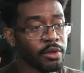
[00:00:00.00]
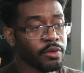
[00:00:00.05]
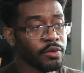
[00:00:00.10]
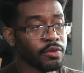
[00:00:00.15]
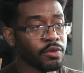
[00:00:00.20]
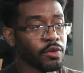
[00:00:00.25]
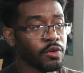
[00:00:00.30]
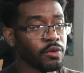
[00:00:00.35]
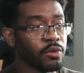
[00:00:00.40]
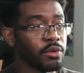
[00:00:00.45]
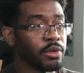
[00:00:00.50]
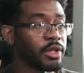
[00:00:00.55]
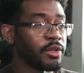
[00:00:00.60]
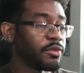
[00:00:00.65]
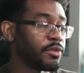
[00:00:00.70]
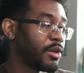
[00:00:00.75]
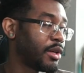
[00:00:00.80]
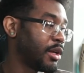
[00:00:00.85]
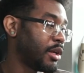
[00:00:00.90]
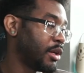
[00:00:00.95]
So let's
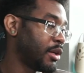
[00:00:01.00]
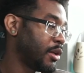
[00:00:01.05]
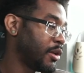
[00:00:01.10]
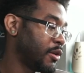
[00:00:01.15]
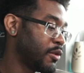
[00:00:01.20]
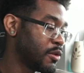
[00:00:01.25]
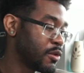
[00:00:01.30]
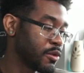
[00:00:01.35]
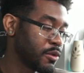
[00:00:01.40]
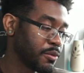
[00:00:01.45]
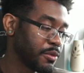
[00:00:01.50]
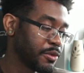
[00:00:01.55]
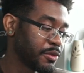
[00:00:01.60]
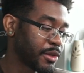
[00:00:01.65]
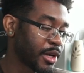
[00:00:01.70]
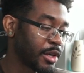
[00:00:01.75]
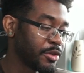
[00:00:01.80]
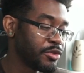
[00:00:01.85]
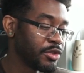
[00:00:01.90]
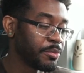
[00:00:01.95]
say, you know, this
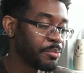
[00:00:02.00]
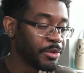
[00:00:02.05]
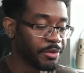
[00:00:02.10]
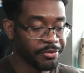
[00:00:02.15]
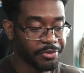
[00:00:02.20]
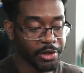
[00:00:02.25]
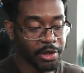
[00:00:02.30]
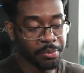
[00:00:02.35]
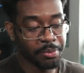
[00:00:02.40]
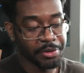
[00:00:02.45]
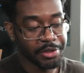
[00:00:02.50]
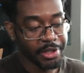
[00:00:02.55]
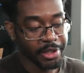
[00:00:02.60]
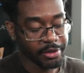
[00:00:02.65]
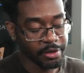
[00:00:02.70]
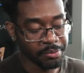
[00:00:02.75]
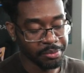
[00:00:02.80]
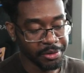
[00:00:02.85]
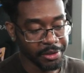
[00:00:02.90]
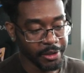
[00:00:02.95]
guy's jumping very
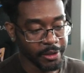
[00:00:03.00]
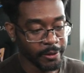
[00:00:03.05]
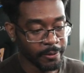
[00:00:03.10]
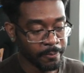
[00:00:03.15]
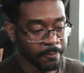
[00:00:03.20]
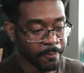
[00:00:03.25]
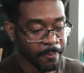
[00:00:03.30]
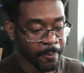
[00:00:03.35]
predictably.